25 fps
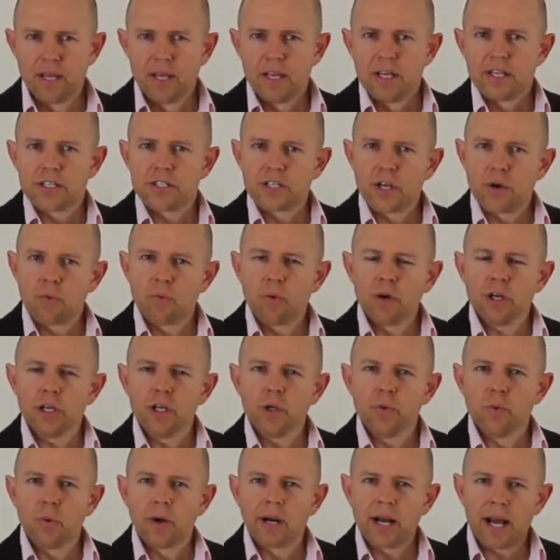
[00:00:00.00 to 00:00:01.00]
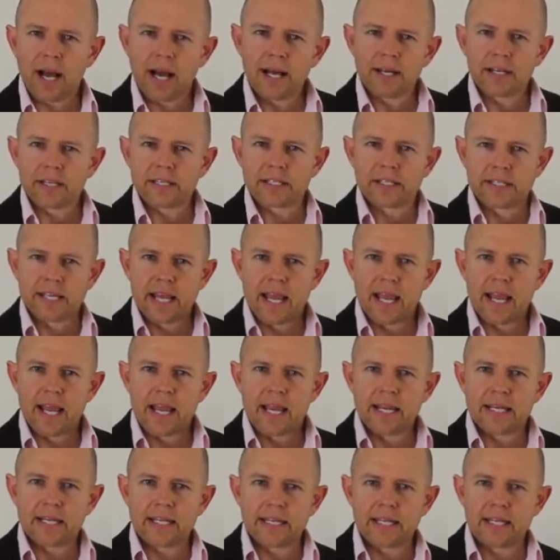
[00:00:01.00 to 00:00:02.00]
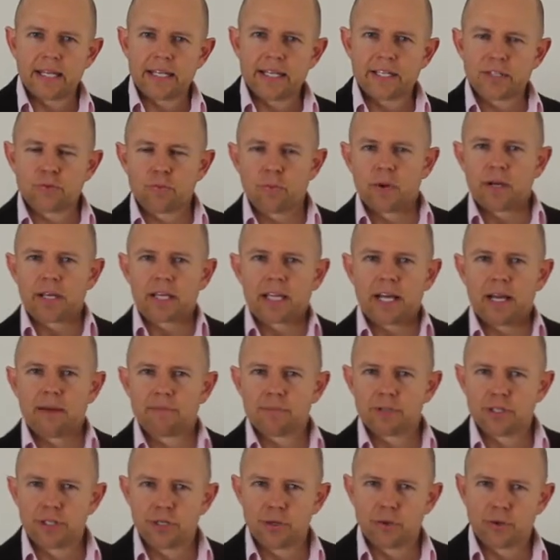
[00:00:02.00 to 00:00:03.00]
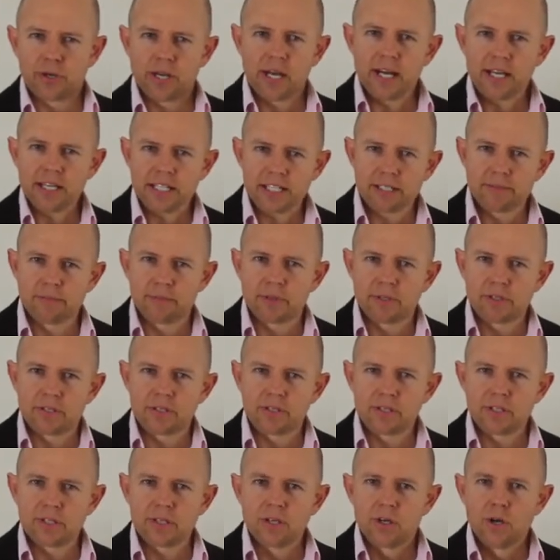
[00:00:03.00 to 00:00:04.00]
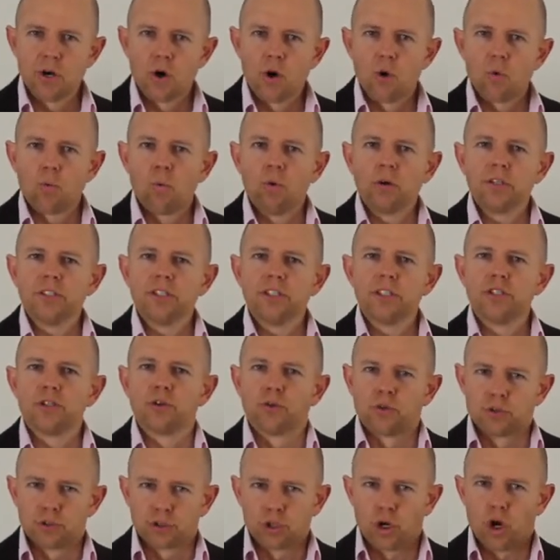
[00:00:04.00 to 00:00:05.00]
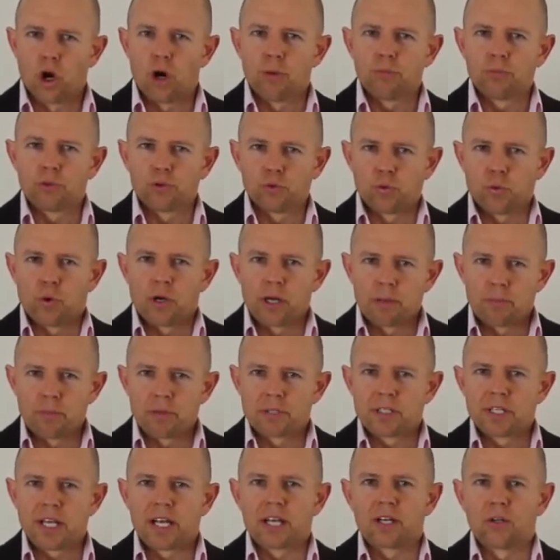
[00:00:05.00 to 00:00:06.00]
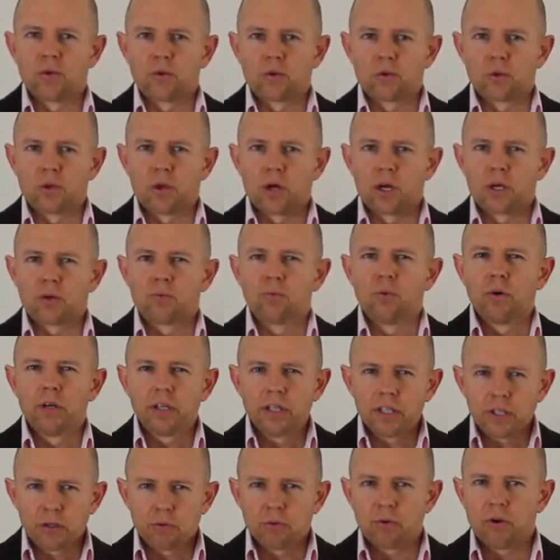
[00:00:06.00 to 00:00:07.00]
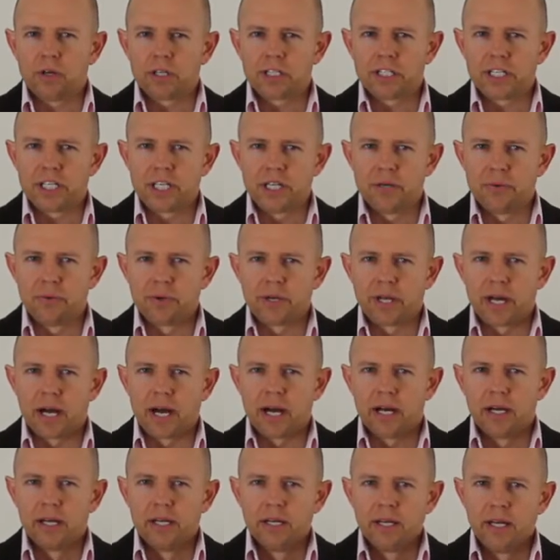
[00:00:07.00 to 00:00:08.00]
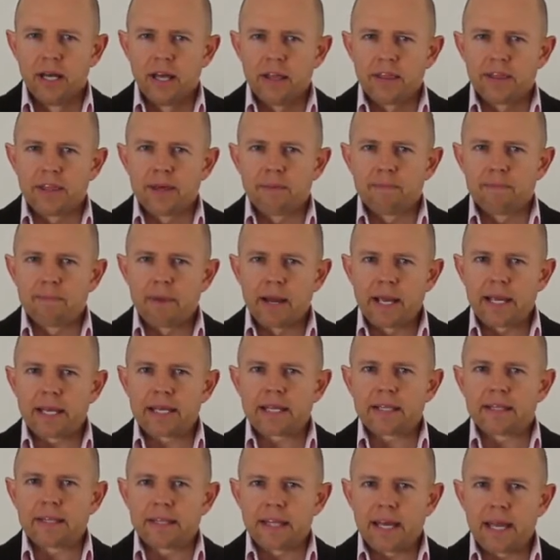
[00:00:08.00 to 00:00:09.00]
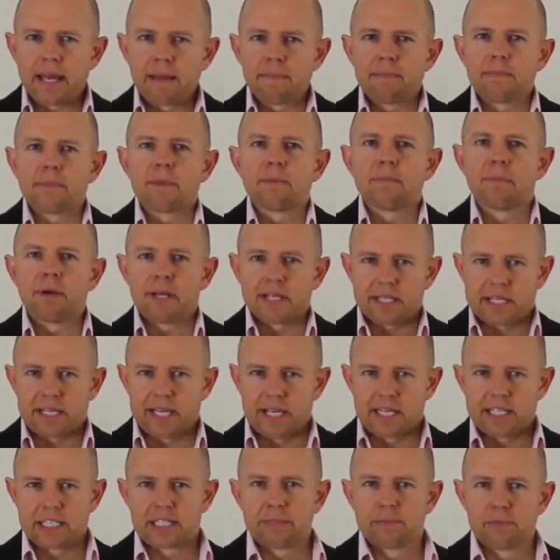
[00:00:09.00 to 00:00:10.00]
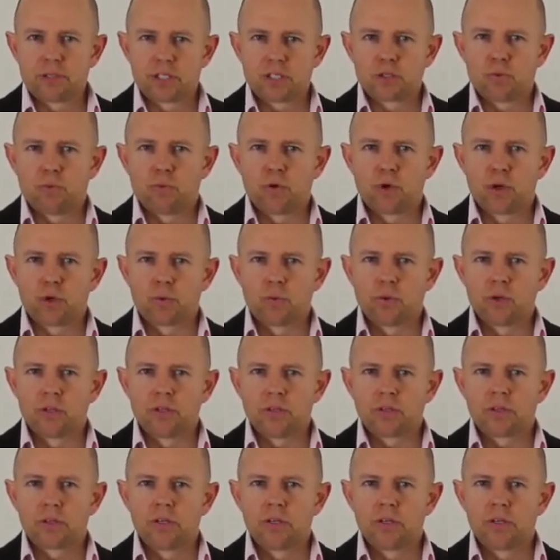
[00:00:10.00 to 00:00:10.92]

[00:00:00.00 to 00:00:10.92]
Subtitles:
So what you want to understand is when it comes to your customers, what does your top 20% look like? What are the criteria that make them the best customers to work with?